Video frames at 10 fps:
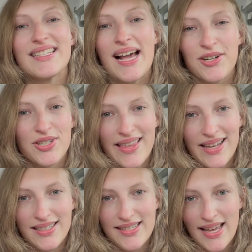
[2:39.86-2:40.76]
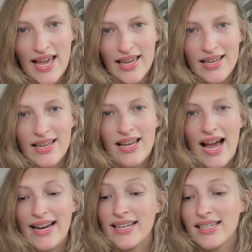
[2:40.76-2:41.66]
actually the next day.
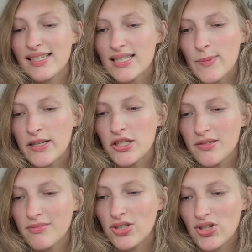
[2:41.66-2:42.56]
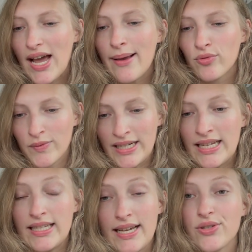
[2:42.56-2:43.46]
I didn't get to spend too much time
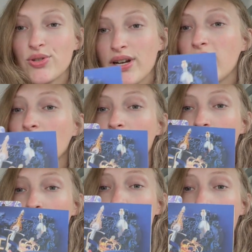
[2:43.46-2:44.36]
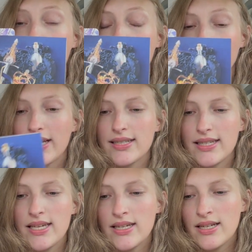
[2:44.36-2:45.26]
reading yesterday of Hawthorne
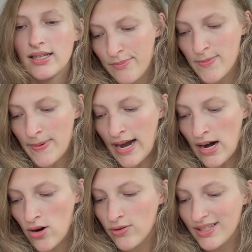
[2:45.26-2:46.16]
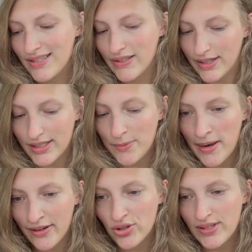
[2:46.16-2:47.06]
Legacy. I'm about 60
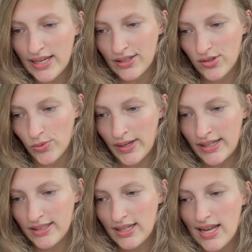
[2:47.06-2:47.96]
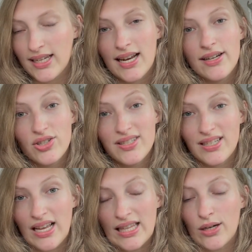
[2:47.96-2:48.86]
pages into it, and can I just
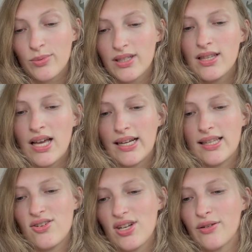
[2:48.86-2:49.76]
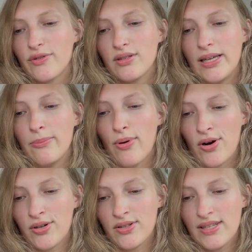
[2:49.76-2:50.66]
say that I really like that Jennifer Lynn
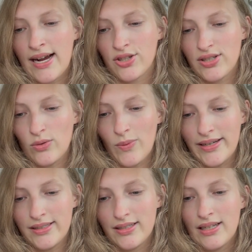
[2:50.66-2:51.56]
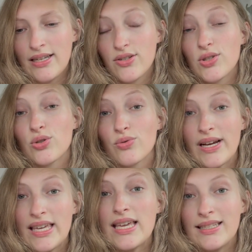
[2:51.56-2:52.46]
Barnes actually went
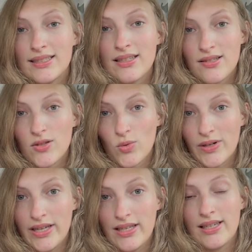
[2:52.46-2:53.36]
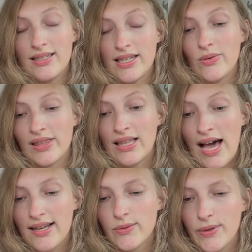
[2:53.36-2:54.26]
straight into the story, continuing the
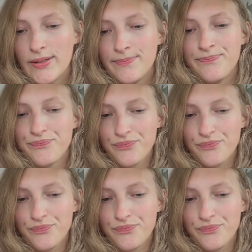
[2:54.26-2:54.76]
last one.